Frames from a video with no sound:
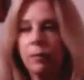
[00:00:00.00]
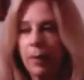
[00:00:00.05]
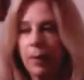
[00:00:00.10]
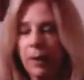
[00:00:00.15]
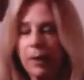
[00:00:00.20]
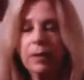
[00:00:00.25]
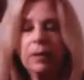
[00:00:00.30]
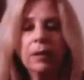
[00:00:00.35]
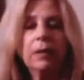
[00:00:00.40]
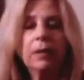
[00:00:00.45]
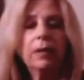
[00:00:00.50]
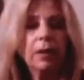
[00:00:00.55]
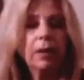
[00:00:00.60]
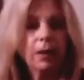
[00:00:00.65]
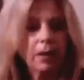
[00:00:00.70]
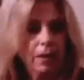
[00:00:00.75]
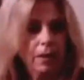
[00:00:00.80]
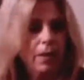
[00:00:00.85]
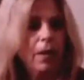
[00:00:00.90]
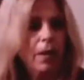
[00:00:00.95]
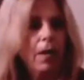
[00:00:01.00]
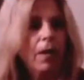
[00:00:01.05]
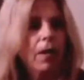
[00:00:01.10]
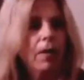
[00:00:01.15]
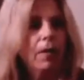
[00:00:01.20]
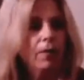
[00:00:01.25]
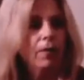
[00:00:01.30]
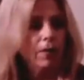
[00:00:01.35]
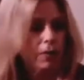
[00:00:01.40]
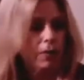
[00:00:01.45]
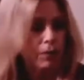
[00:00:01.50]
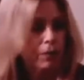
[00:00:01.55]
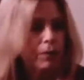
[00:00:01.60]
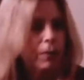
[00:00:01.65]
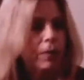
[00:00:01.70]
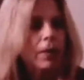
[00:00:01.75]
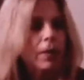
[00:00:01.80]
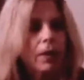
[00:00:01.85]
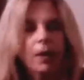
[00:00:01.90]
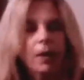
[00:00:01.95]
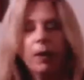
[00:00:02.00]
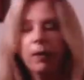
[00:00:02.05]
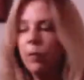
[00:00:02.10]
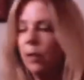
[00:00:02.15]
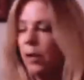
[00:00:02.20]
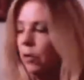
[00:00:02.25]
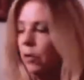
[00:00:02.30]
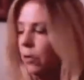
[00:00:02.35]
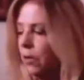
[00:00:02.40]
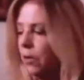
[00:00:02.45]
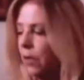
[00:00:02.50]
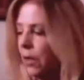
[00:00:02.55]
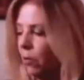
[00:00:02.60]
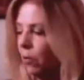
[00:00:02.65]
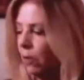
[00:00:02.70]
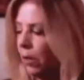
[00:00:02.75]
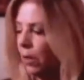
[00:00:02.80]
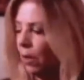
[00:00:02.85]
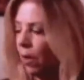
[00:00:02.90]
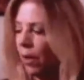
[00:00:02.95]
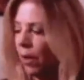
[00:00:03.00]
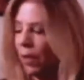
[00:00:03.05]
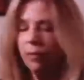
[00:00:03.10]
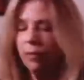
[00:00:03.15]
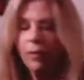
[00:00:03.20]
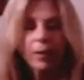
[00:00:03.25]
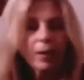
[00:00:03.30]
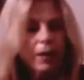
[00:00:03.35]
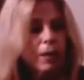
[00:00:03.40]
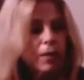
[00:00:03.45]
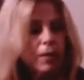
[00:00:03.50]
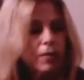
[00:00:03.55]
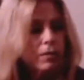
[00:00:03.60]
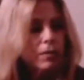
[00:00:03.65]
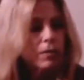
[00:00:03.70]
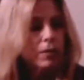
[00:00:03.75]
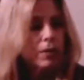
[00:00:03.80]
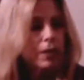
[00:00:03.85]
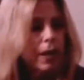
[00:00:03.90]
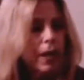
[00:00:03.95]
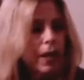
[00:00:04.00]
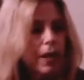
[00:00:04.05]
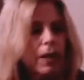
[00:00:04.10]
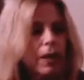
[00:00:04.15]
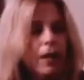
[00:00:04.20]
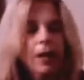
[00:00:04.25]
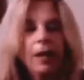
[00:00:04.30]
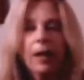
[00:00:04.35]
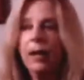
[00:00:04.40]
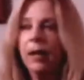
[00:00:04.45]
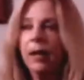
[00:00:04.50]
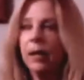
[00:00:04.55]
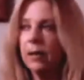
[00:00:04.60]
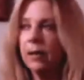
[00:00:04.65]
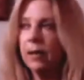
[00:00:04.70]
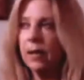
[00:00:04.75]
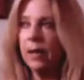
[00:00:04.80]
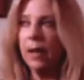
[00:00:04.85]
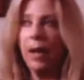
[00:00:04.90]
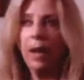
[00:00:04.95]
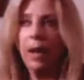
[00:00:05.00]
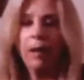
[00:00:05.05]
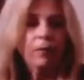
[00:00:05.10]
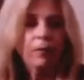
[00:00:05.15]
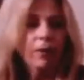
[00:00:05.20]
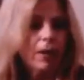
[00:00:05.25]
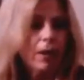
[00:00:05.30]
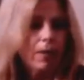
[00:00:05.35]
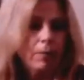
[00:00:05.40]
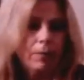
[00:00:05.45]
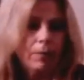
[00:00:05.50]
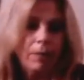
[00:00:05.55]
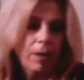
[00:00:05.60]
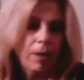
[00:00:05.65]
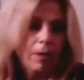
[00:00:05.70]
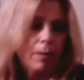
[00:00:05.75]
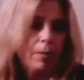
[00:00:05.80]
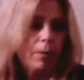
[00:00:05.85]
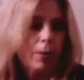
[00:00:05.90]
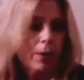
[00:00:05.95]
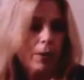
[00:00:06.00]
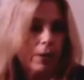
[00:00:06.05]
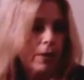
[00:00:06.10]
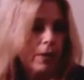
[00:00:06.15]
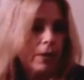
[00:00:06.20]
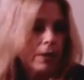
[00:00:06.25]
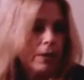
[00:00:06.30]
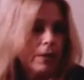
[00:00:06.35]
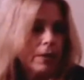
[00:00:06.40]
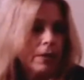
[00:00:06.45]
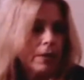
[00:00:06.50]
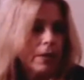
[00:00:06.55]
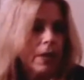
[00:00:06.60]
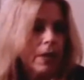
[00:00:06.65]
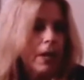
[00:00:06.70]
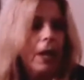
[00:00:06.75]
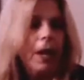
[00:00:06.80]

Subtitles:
you basically are, anyone who's hearing everything else you say is going to have to come to home with this.